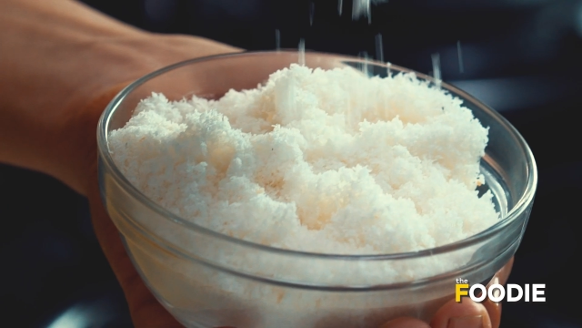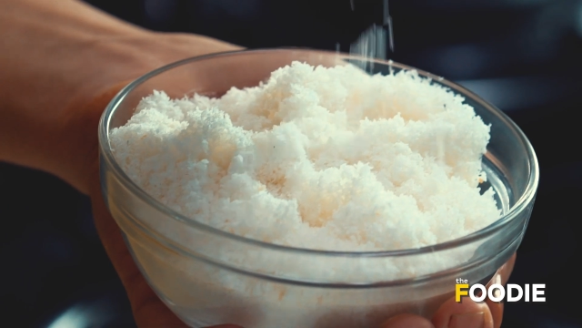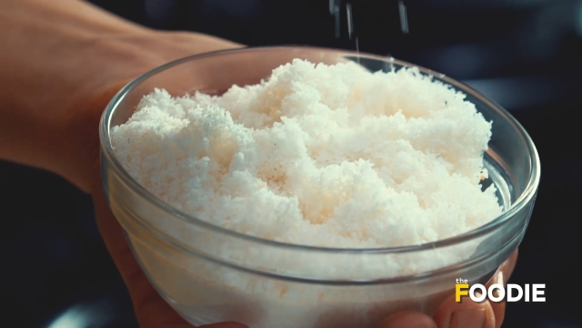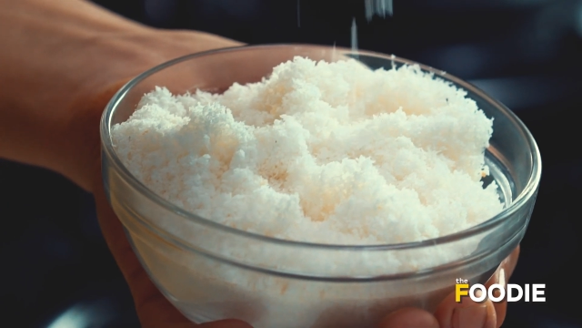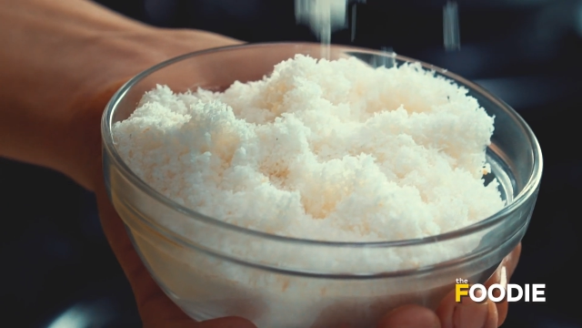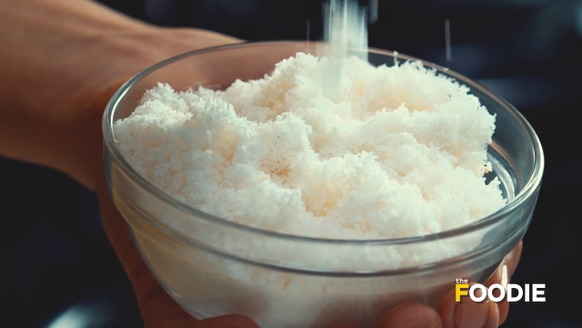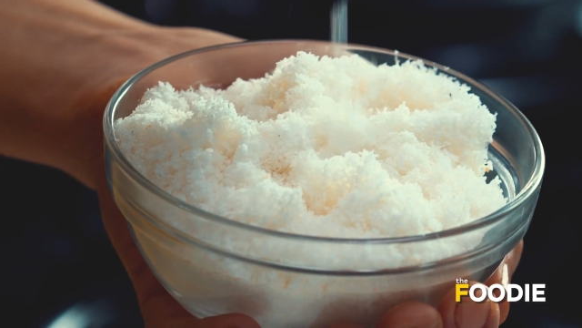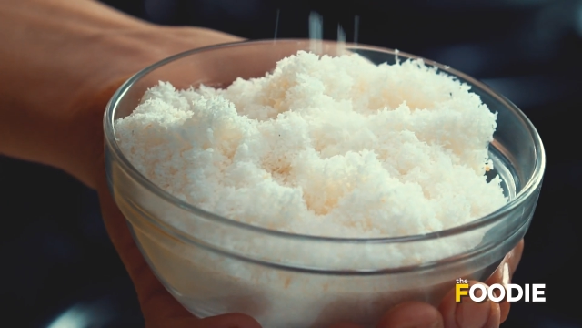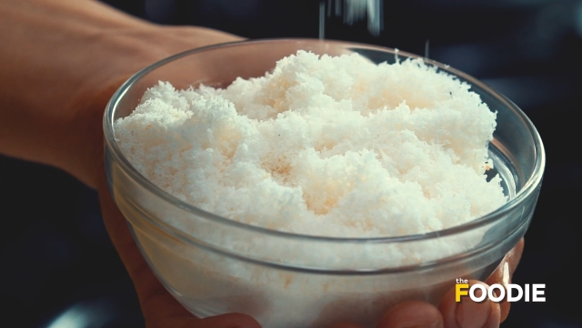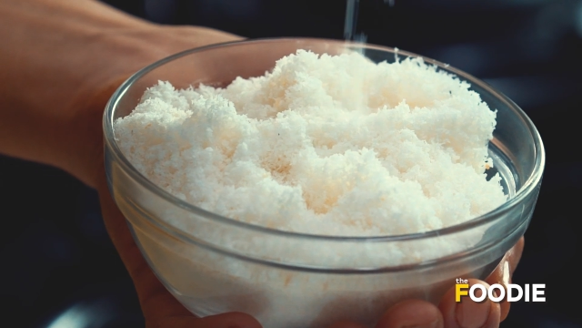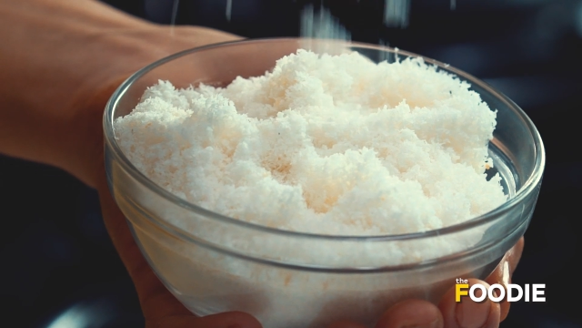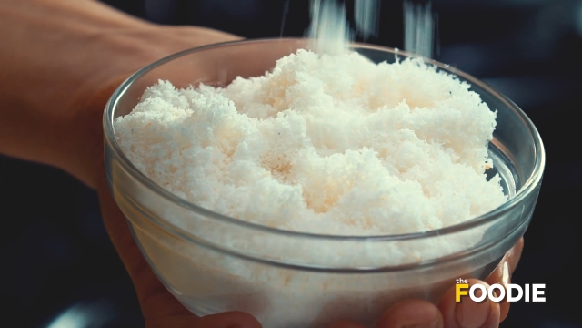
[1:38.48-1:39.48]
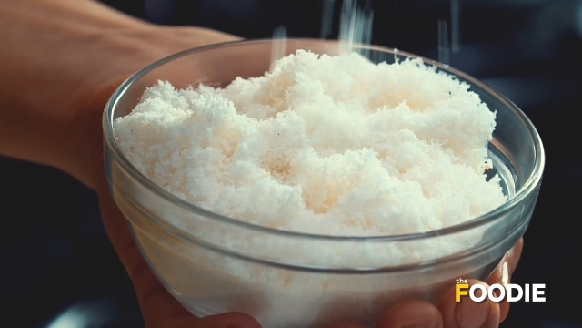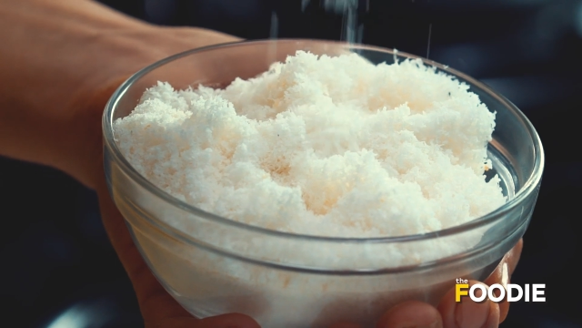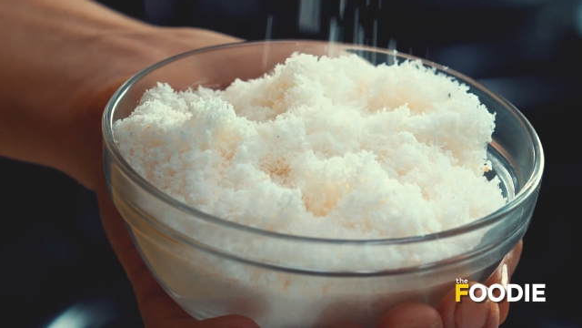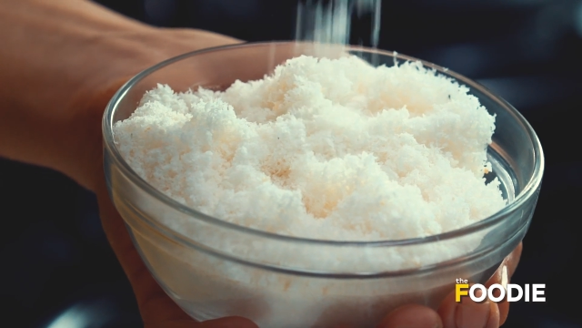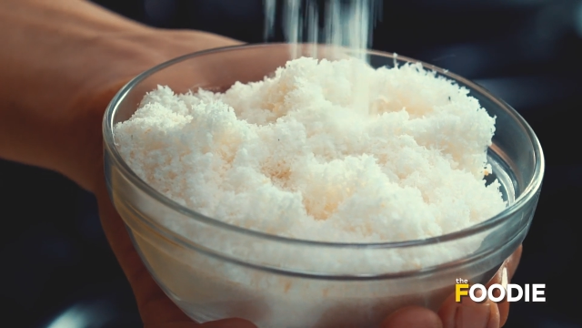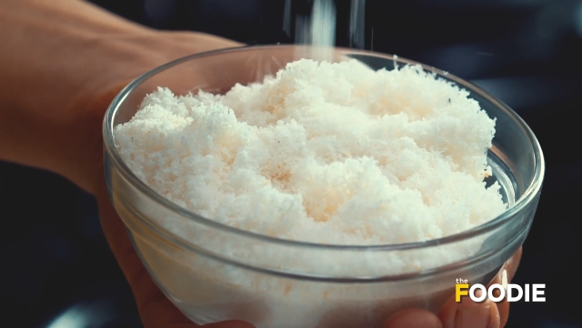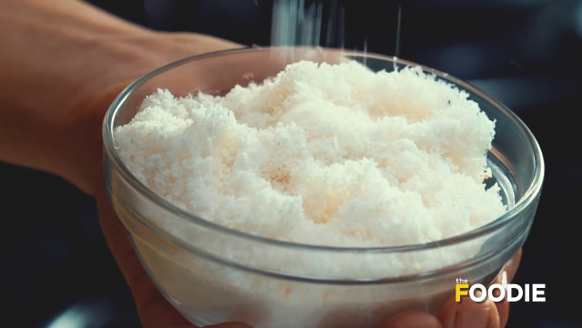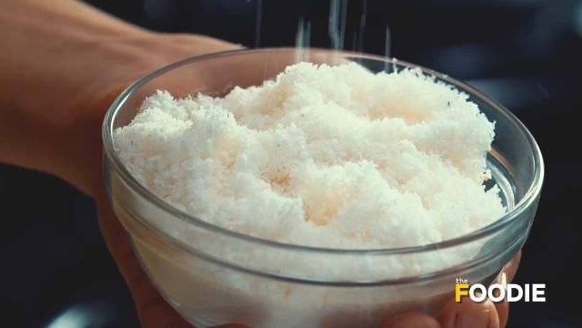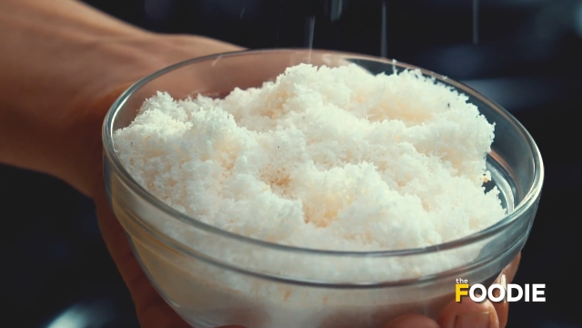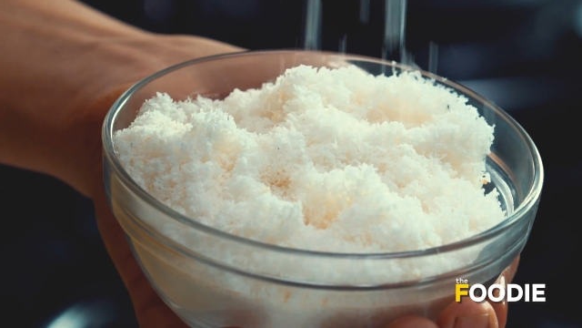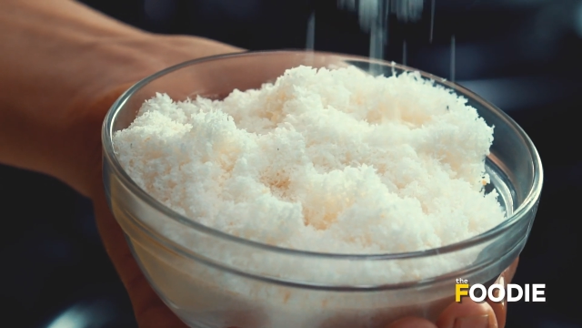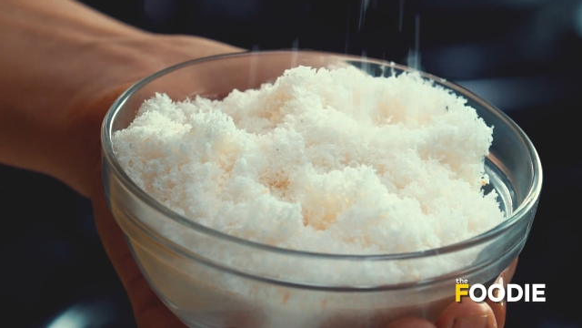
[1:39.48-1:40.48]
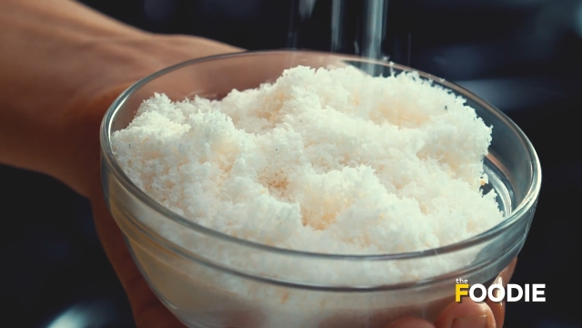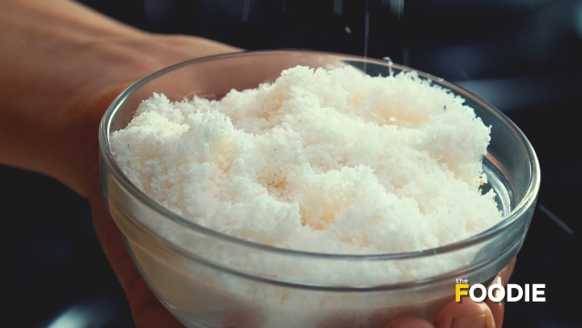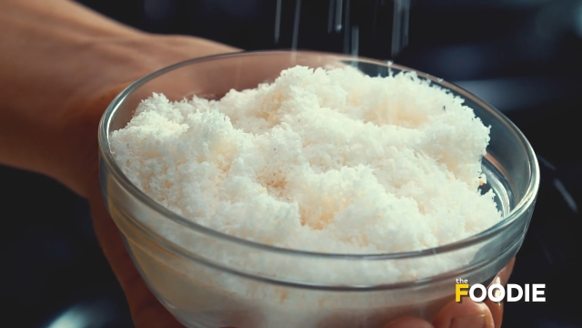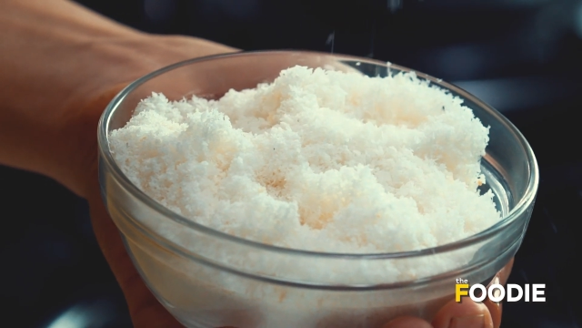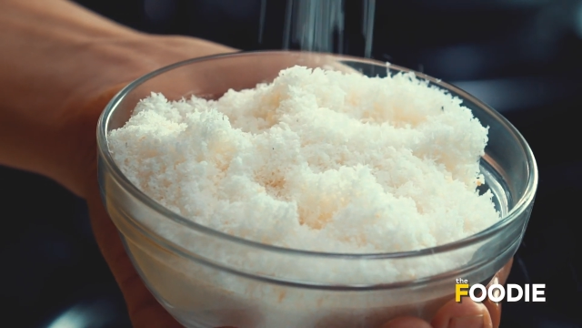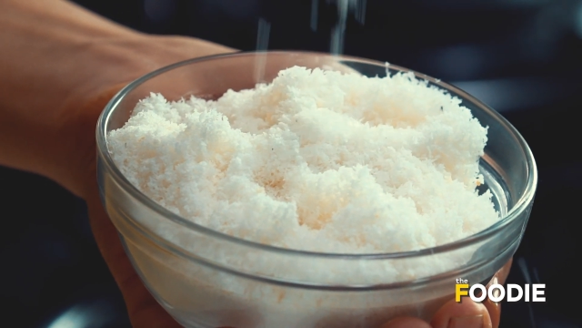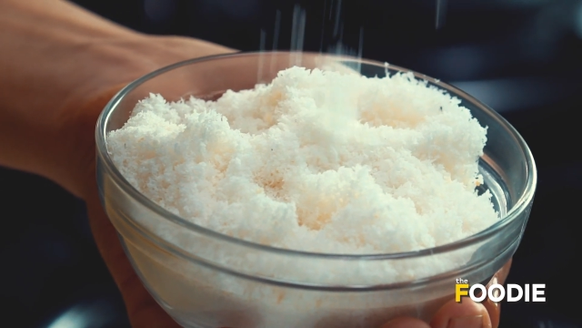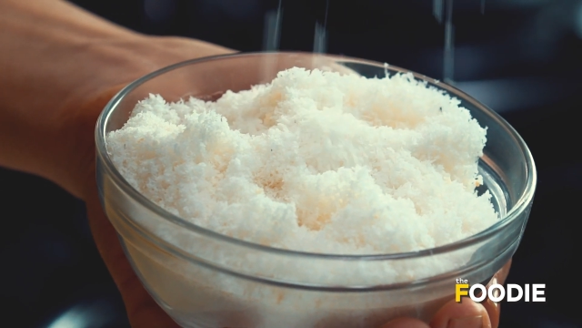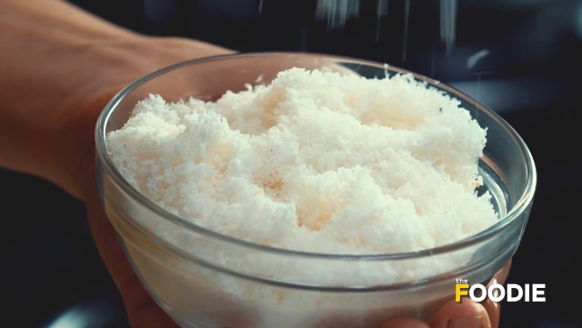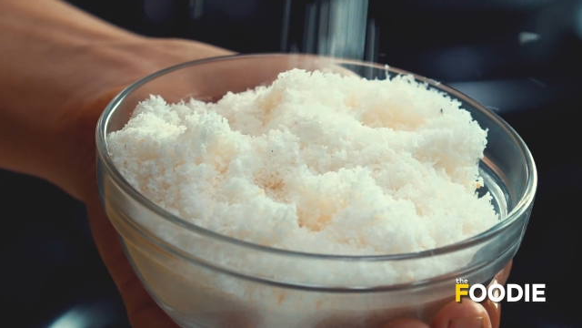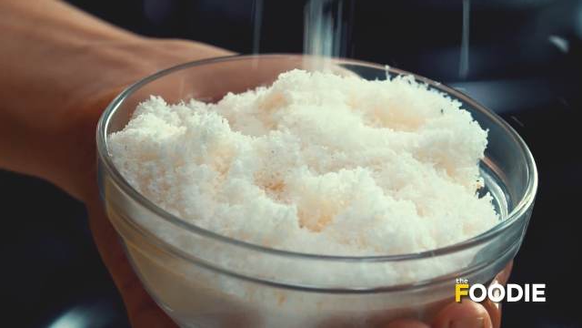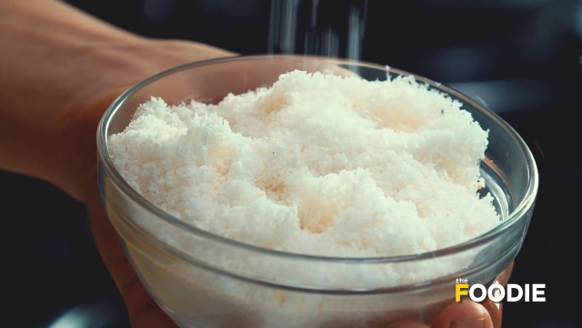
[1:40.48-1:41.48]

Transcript: [unreadable: no face in view]